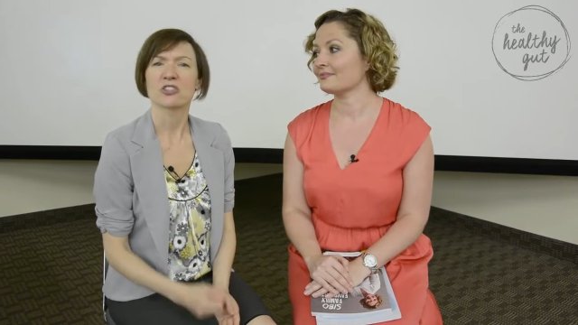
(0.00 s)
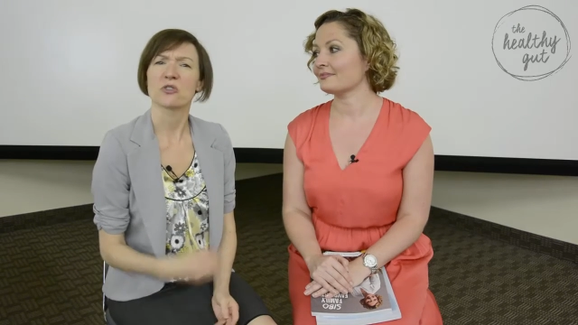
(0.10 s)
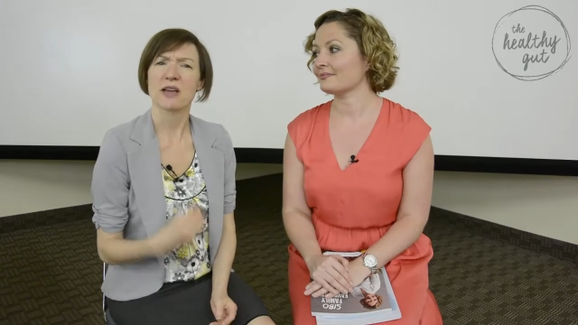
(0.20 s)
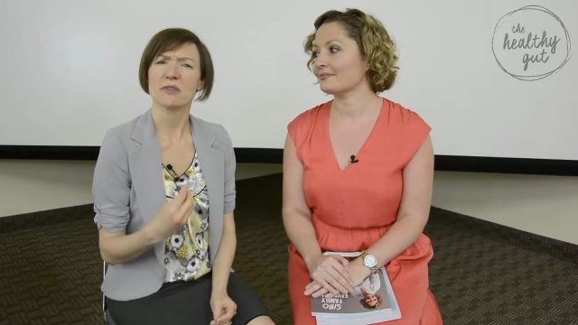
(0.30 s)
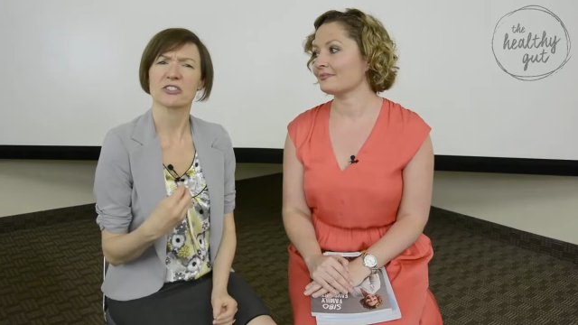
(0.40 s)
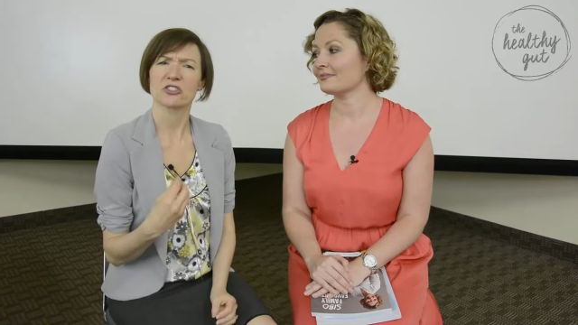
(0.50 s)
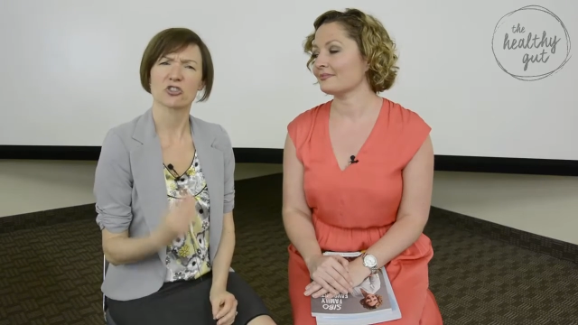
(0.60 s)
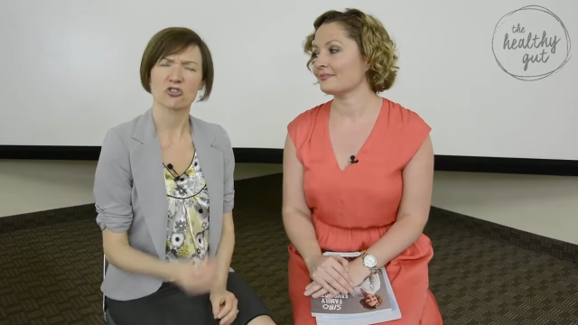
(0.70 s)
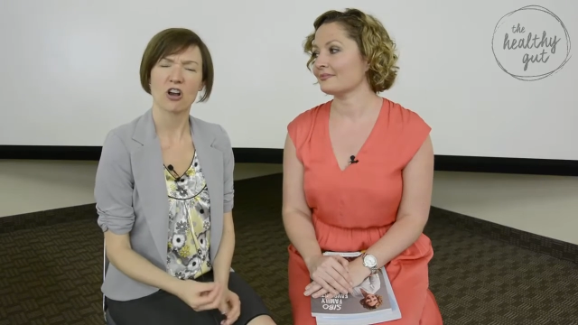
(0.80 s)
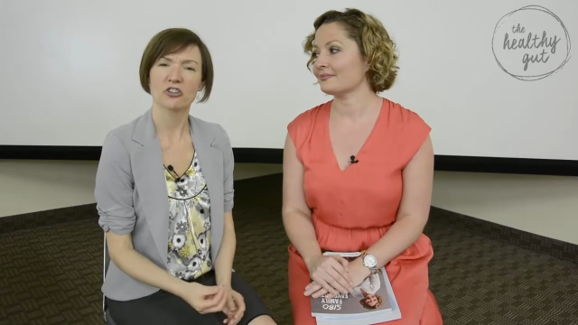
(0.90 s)
Speaker 1: so that means
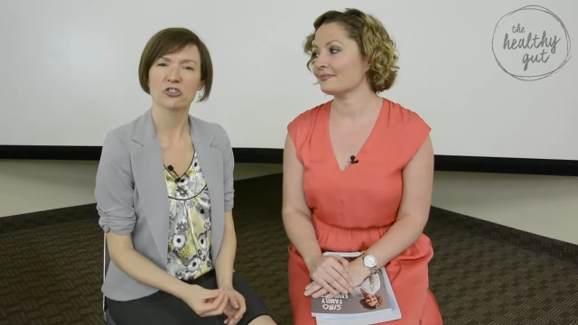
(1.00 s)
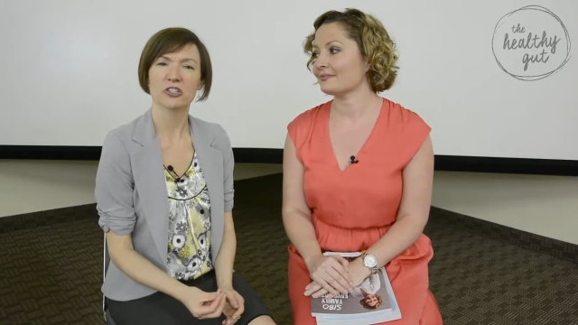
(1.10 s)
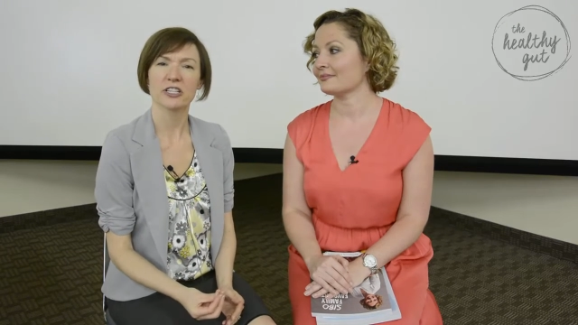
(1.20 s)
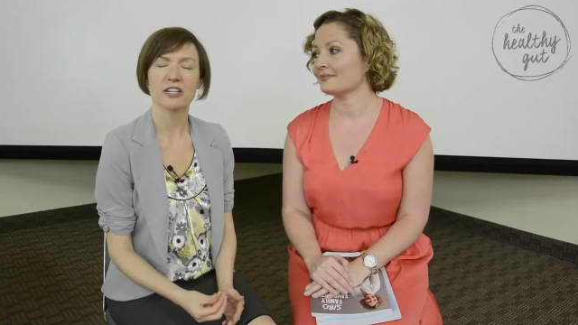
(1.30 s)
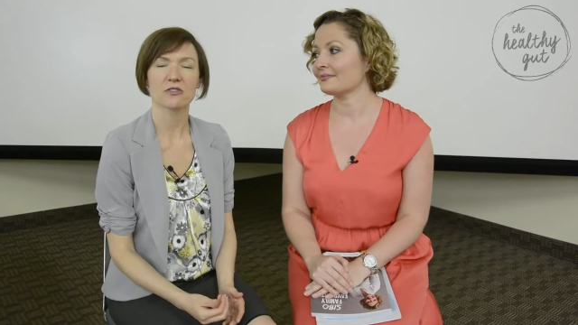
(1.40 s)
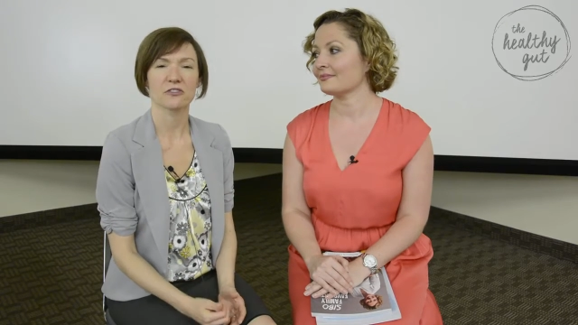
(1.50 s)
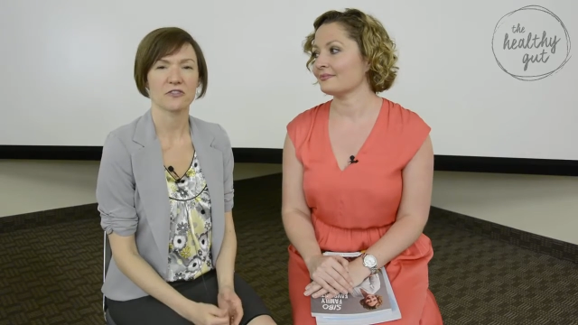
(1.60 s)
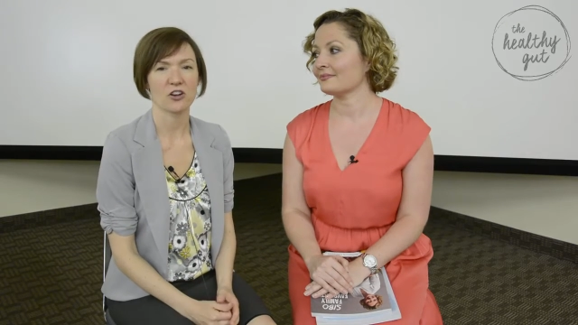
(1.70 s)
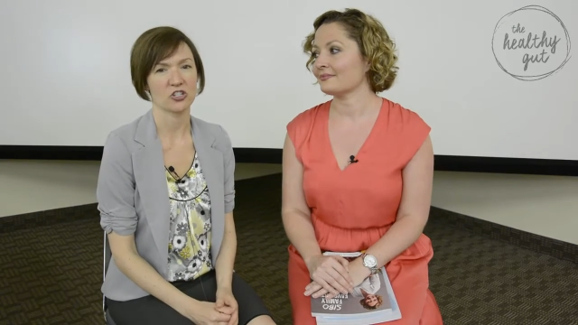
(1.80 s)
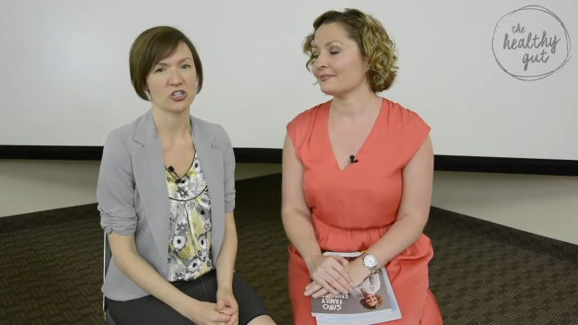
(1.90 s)
structurally or
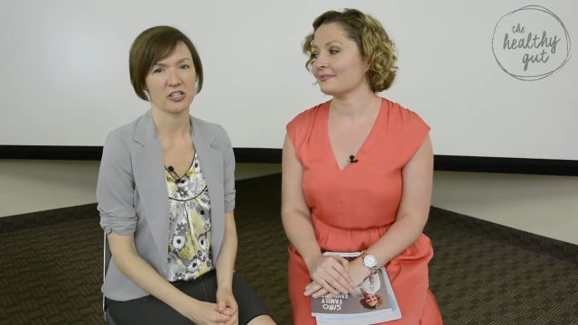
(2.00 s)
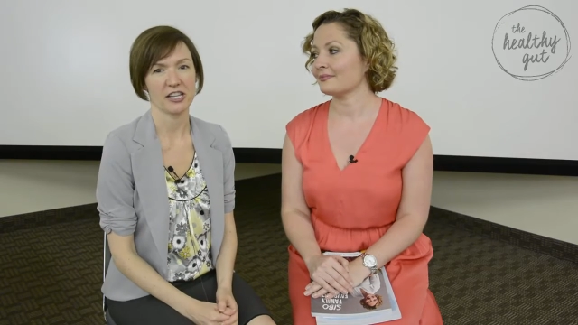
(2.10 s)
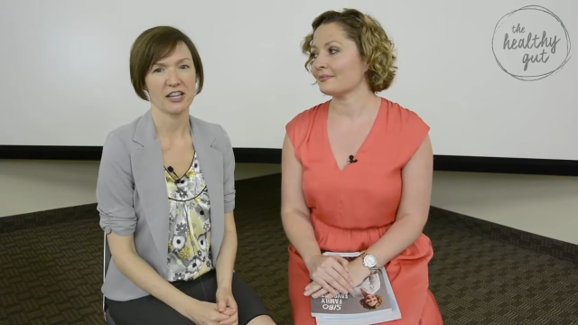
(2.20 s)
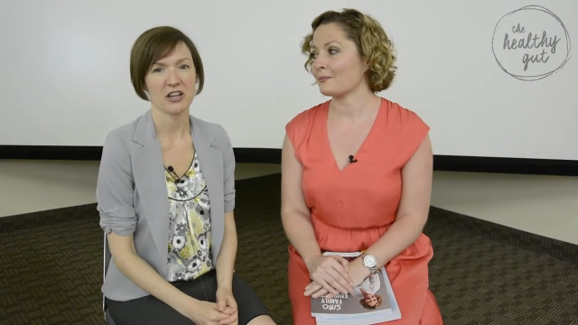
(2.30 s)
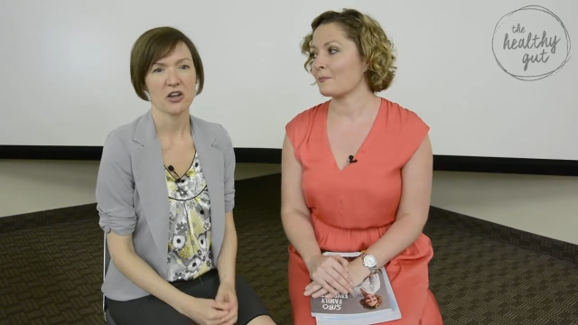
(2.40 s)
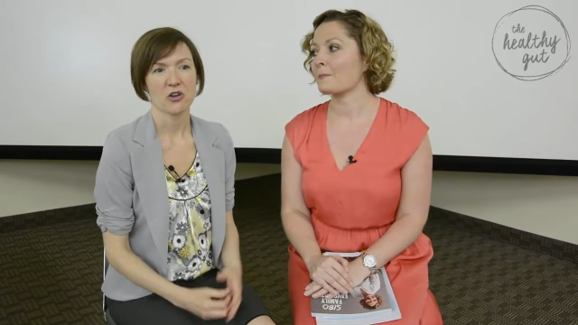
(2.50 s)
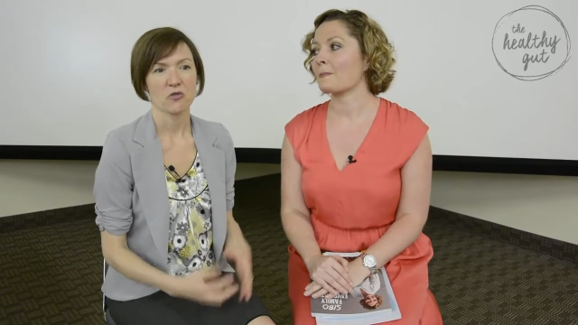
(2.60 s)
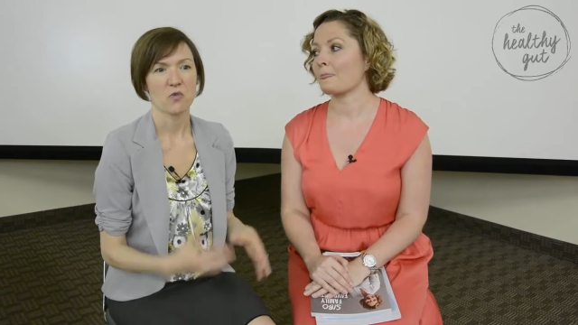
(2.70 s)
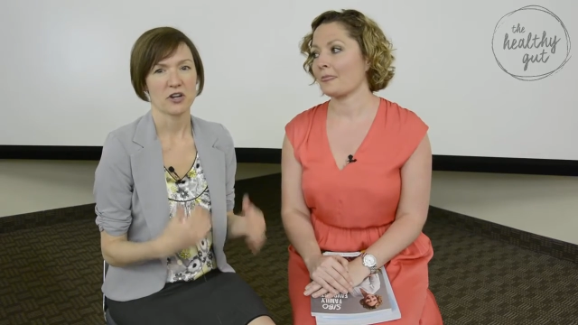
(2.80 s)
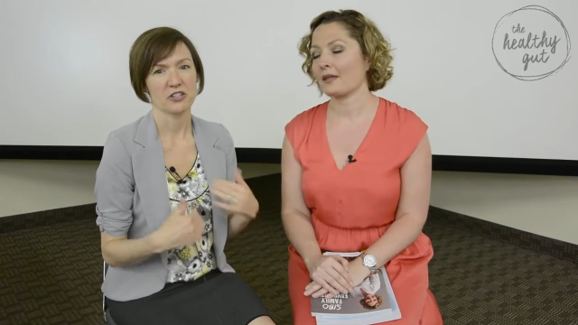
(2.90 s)
functionally,
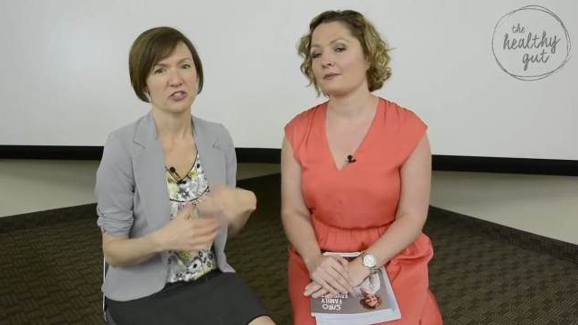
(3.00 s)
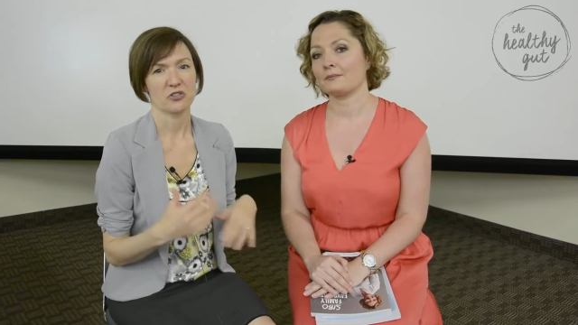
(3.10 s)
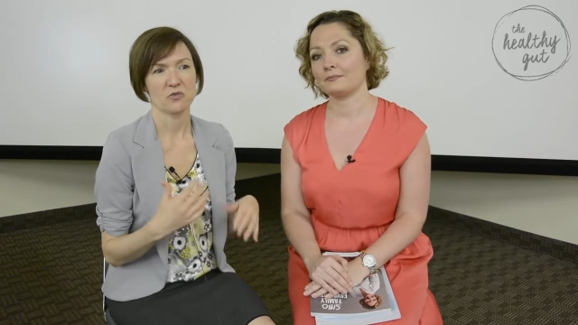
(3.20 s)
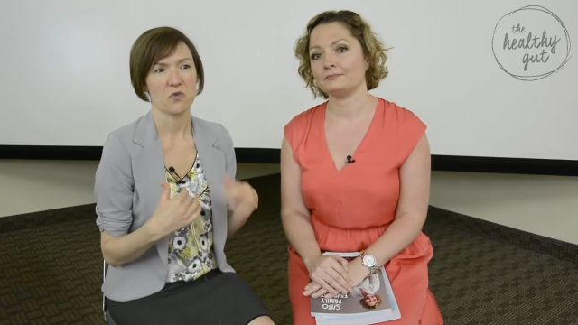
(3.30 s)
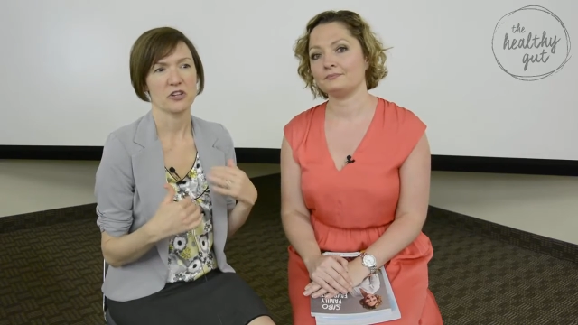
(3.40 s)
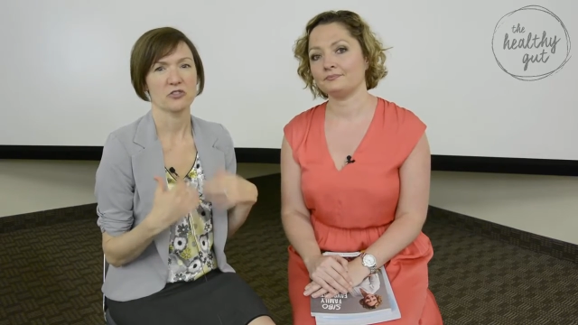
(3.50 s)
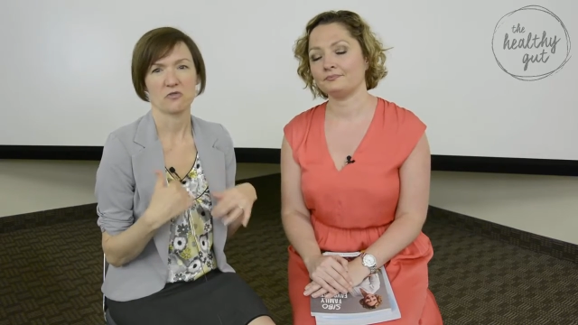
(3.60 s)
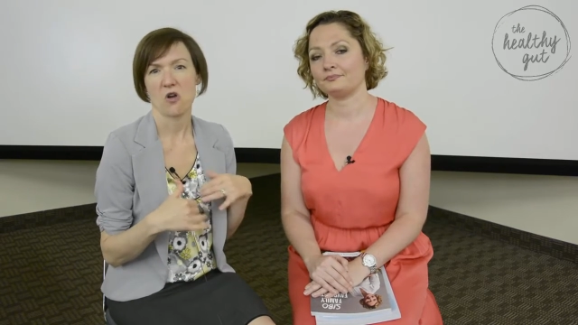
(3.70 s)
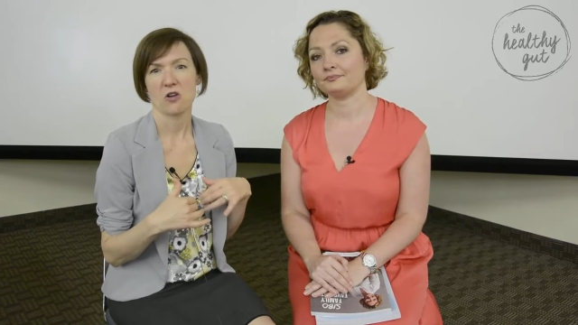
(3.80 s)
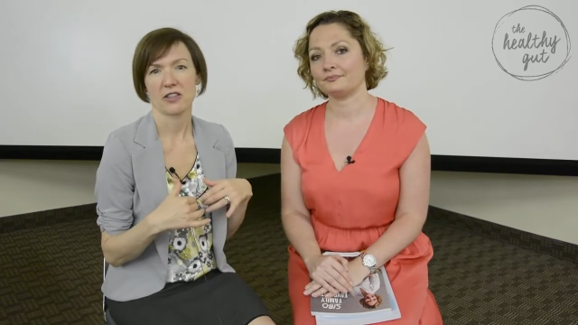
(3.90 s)
what is, what is wrong